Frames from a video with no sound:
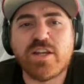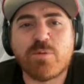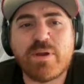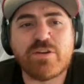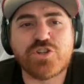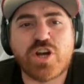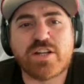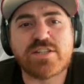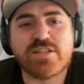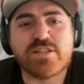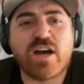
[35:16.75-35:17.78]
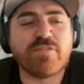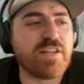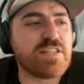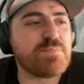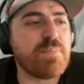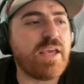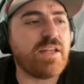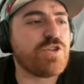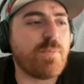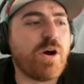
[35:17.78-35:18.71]
Ben Johnson's offense
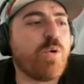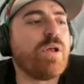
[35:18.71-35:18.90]
made Jamal